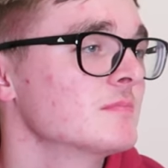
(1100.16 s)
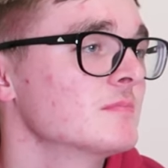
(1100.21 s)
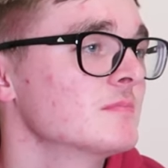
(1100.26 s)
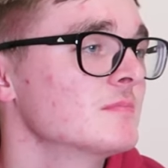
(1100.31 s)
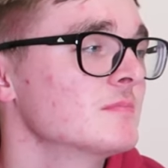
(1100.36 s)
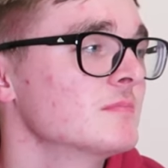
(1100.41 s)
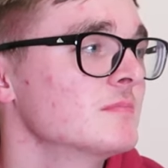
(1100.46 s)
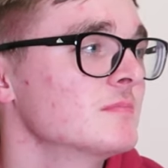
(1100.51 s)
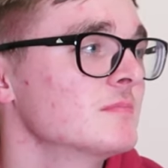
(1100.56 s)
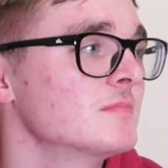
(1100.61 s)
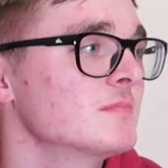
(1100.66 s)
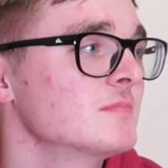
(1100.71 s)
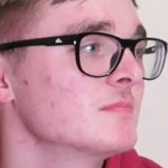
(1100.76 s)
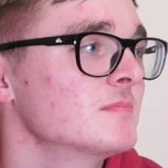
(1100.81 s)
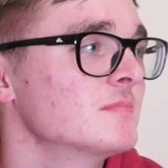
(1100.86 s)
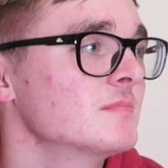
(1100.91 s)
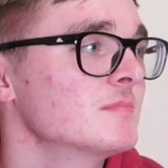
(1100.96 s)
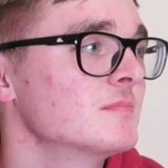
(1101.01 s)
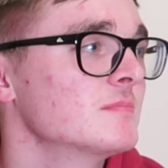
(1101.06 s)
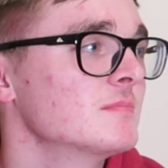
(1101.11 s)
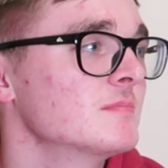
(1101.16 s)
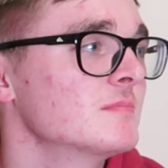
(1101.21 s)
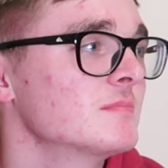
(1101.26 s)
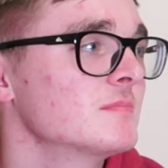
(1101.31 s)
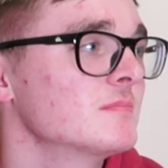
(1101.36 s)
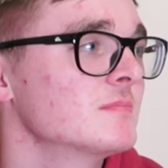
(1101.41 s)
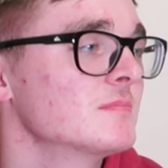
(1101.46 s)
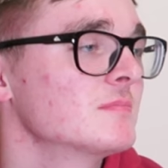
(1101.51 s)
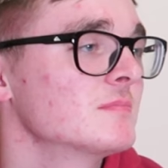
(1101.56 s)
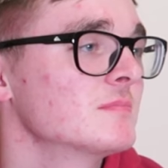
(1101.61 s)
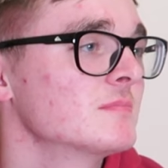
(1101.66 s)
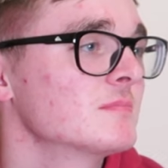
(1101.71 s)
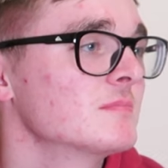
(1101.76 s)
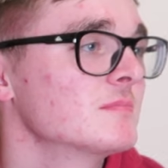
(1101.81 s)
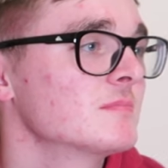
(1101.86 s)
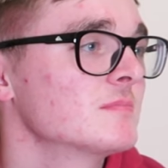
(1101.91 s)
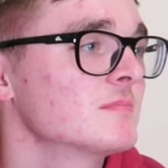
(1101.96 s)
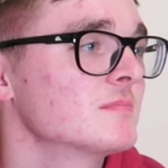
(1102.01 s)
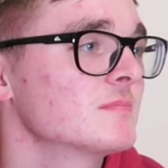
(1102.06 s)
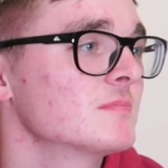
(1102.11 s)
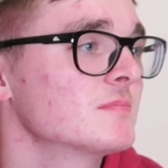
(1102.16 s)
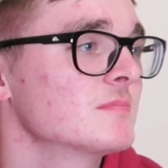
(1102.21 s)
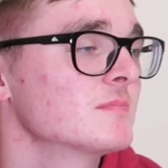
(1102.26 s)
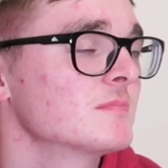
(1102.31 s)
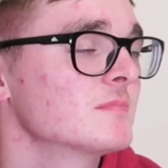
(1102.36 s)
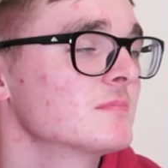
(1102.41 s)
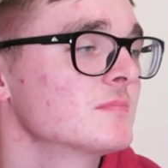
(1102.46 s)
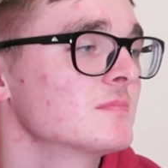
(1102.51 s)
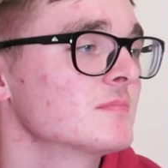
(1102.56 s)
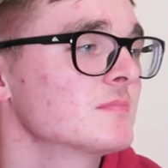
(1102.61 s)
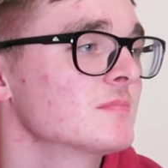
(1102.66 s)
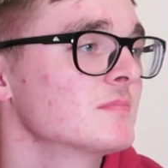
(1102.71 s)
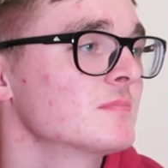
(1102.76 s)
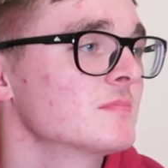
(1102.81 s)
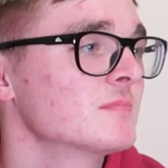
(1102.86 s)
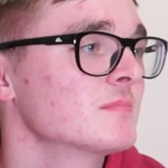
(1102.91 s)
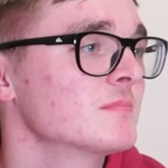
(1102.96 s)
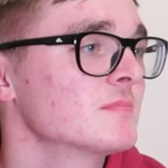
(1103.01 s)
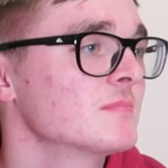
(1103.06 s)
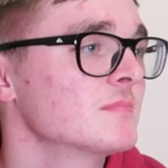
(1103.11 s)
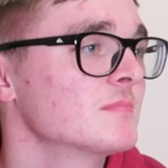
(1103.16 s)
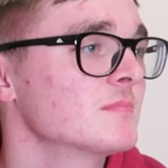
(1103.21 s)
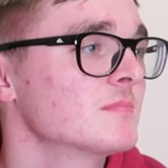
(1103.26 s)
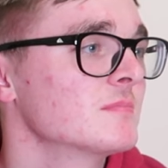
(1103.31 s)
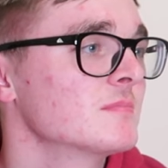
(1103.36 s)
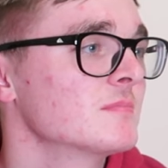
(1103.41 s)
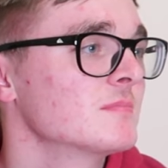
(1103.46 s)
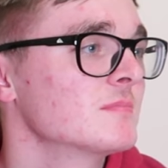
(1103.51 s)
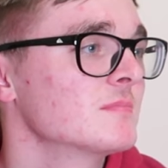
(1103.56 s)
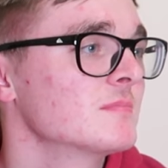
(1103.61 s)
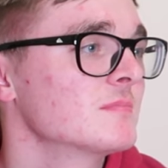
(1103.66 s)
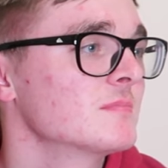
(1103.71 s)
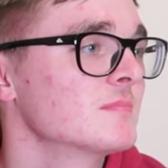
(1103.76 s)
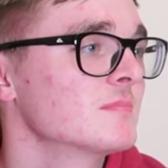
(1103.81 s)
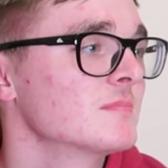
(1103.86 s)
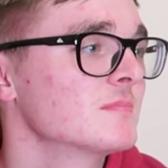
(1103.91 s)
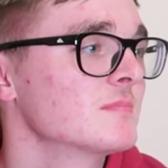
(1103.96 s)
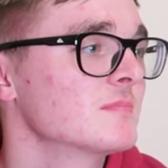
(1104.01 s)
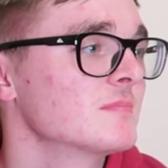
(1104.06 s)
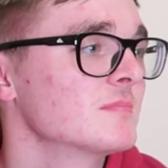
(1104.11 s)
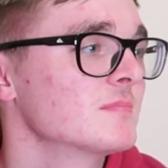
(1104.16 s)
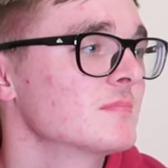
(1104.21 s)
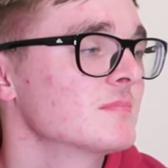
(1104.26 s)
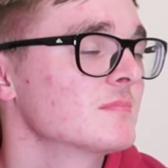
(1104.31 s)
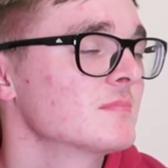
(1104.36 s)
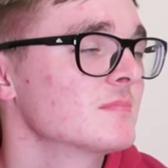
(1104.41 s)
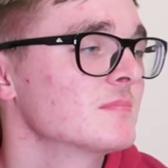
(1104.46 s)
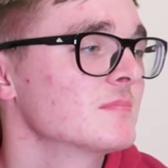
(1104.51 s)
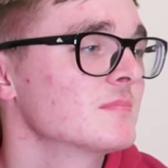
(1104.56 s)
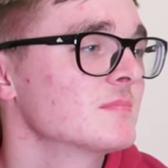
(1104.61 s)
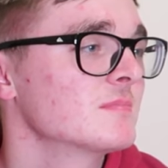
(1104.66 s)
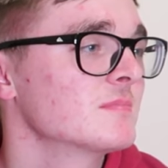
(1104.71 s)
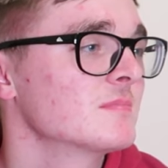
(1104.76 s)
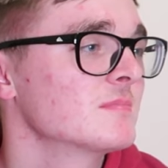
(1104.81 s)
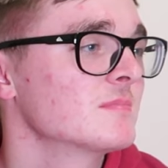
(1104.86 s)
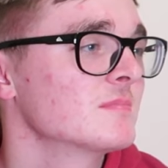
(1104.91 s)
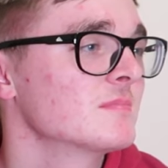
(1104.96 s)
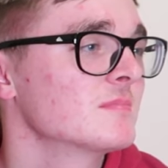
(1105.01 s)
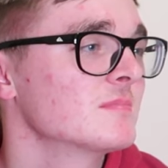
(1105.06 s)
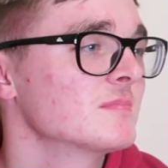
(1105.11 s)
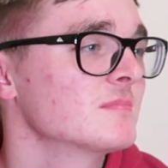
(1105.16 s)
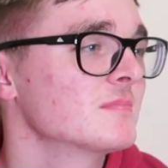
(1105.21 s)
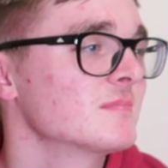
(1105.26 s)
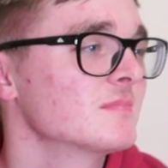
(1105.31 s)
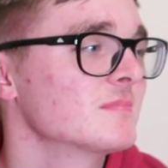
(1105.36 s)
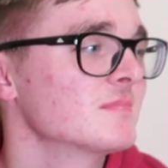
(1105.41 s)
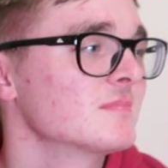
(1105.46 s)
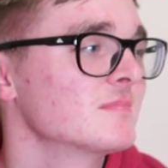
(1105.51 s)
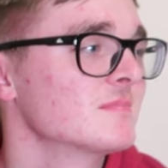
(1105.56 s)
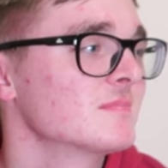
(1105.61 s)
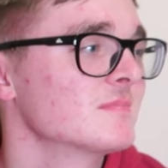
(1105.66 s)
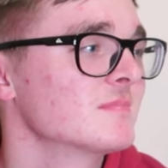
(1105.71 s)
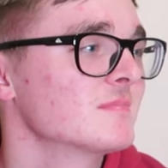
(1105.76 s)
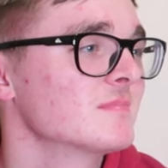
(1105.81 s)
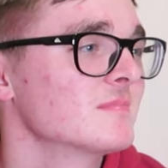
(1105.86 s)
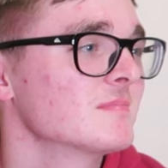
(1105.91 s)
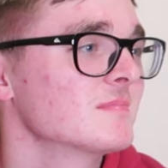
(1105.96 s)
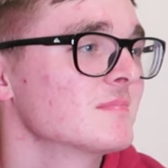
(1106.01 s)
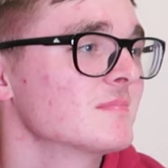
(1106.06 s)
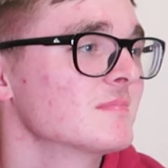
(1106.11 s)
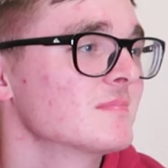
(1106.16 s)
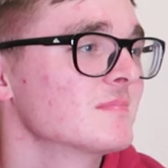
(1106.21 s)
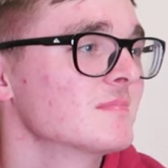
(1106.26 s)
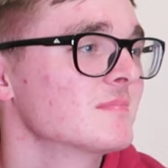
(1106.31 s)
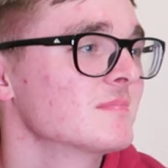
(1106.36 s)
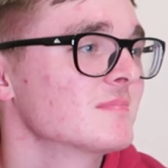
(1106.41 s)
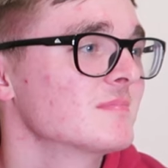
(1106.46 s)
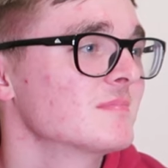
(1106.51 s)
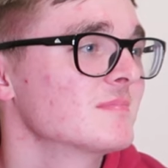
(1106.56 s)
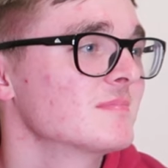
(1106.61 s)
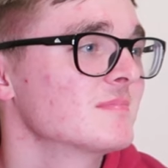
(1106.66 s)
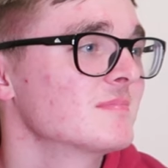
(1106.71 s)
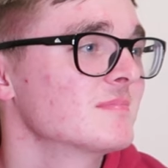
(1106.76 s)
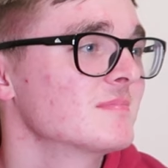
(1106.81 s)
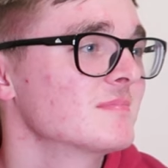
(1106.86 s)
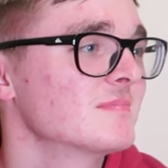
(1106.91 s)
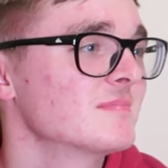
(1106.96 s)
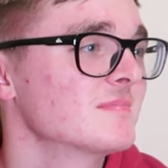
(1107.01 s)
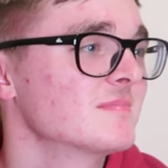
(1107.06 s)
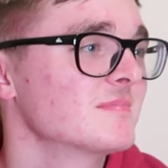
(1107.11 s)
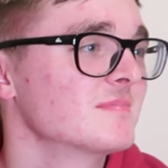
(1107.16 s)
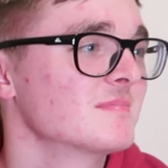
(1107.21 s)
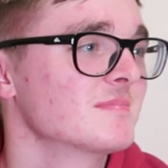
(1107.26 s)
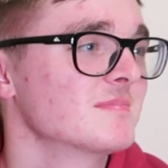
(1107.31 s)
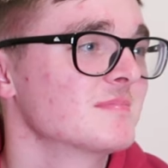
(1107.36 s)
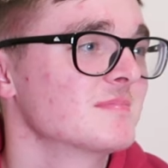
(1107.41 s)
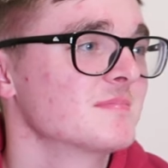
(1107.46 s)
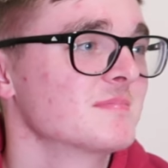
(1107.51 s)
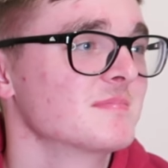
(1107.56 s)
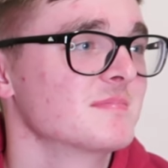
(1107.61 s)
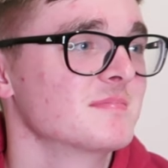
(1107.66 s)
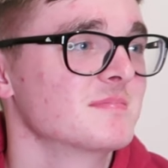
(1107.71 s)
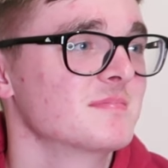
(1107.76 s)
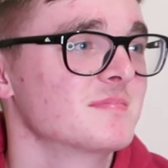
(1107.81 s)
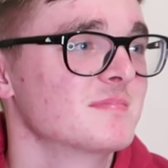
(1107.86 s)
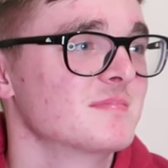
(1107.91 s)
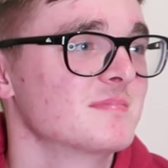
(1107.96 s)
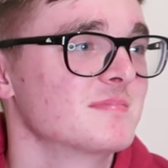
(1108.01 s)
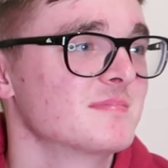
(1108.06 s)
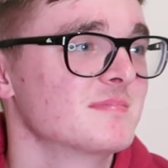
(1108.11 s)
[no speech]